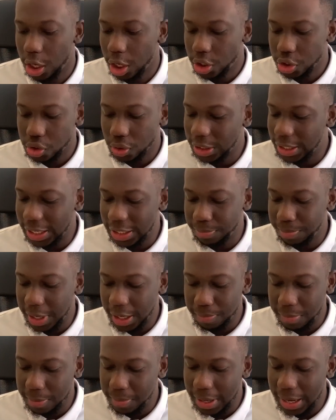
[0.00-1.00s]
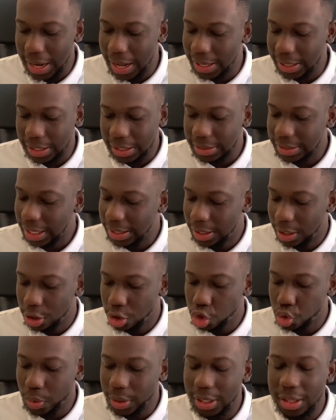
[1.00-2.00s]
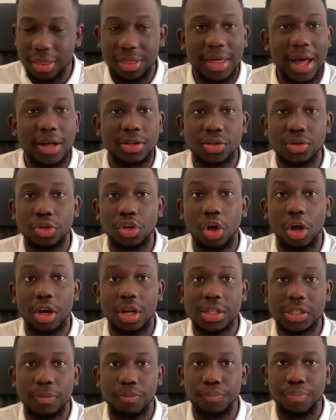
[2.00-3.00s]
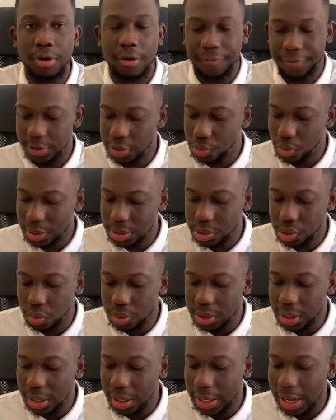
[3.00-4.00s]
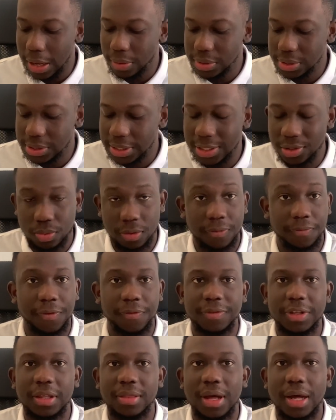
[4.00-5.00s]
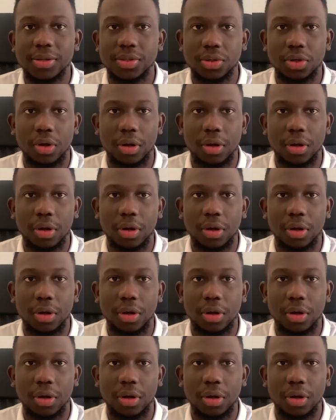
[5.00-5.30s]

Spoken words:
So he had made maybe like $20,000 in profit. So his total account size was $50,000.